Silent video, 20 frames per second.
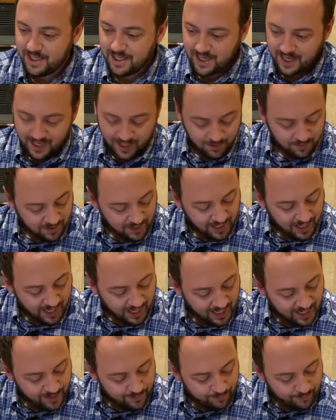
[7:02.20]
And when
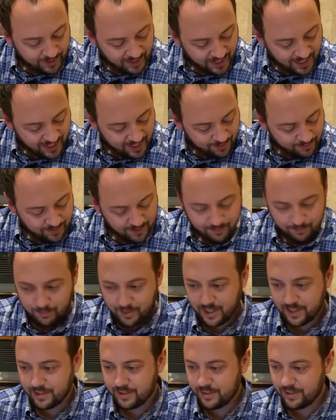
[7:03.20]
I play with
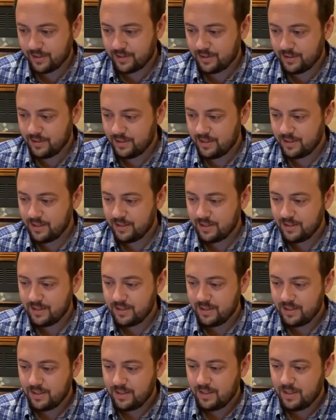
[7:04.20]
Pixel,
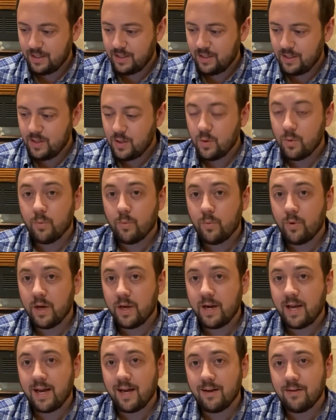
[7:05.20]
when
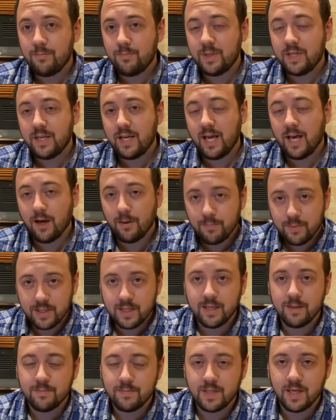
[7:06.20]
I've been helping
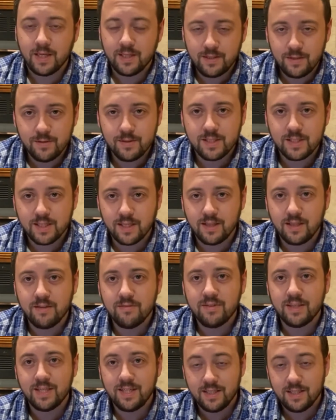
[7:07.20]
him get used to
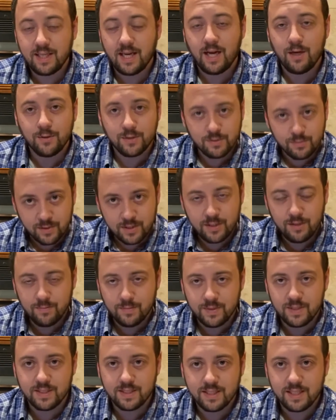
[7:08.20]
living in the house with
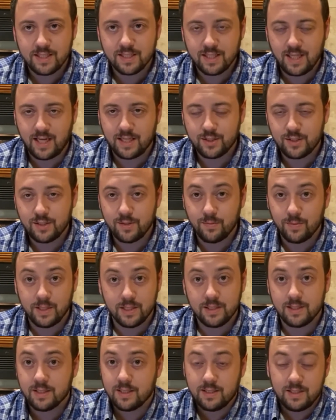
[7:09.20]
humans these last 2
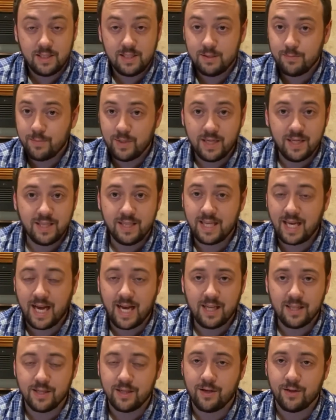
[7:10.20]
weeks, because he's been in the
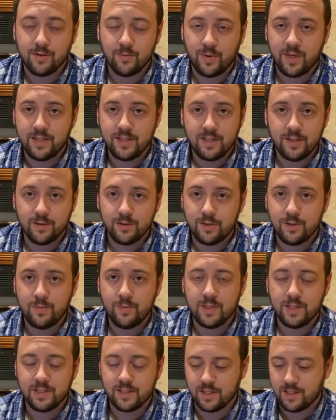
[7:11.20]
alley all the way until 2
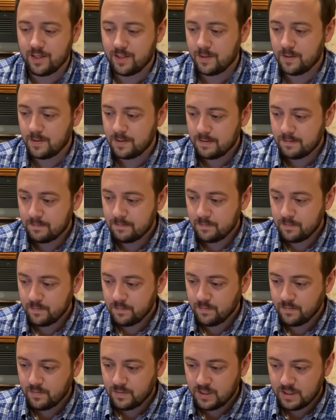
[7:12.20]
weeks ago,
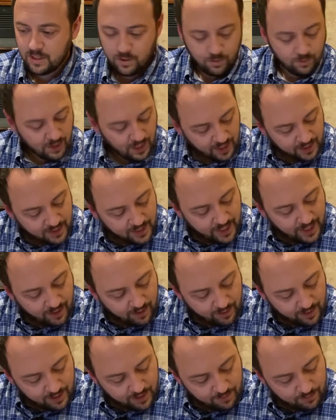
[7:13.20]
when I
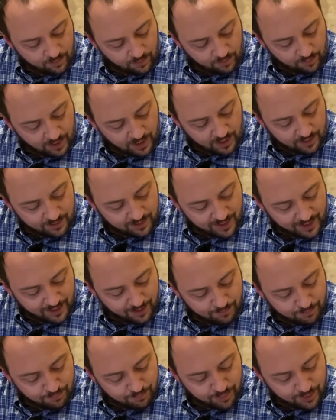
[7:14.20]
carry him around like a
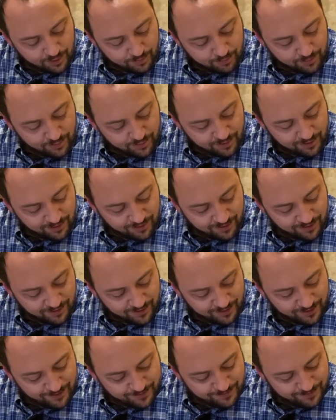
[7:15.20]
baby,